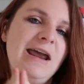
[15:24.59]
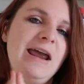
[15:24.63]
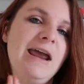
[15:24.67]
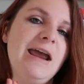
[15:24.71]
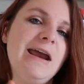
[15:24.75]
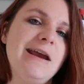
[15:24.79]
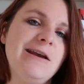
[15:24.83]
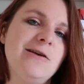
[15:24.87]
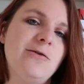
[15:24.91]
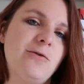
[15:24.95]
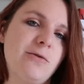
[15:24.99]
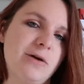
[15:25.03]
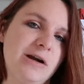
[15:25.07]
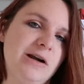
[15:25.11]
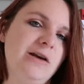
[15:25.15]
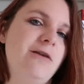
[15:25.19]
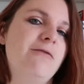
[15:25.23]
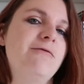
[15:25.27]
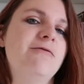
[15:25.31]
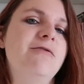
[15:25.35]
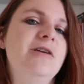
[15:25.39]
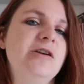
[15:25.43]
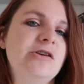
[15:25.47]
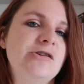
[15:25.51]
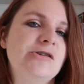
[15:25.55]
ignoring
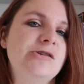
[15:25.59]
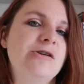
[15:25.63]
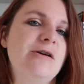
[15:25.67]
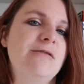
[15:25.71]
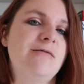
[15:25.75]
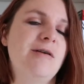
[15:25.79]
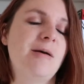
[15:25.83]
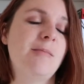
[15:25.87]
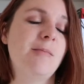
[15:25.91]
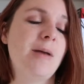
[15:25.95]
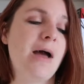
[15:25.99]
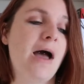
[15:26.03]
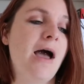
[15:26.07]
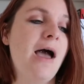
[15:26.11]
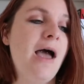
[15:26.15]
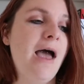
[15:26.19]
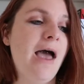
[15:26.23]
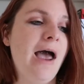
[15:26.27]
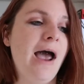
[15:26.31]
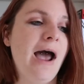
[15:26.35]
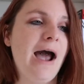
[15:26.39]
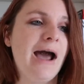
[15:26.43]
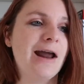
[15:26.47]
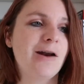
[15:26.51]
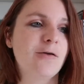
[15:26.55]
nonfiction November,
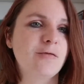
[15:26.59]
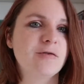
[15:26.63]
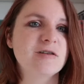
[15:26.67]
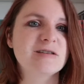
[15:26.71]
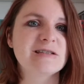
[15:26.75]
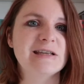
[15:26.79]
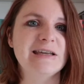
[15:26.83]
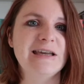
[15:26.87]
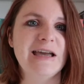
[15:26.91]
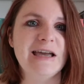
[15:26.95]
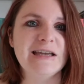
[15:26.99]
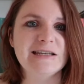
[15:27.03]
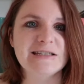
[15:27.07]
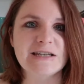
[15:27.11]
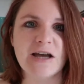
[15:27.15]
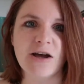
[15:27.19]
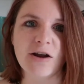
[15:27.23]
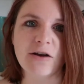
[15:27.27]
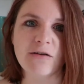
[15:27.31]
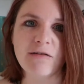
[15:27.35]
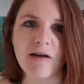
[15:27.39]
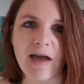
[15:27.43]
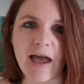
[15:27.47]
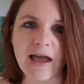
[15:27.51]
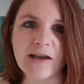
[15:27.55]
and obviously a
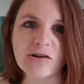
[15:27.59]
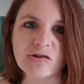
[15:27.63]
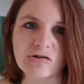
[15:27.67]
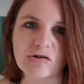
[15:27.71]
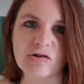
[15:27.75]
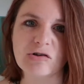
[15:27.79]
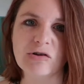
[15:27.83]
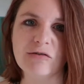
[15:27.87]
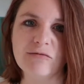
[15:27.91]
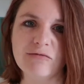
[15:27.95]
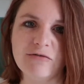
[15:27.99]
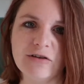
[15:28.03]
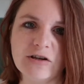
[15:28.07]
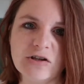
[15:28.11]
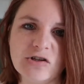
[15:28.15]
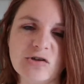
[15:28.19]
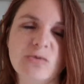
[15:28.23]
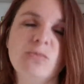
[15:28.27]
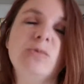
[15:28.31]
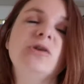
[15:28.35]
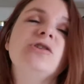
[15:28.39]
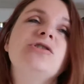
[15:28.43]
ton of extra nonfiction,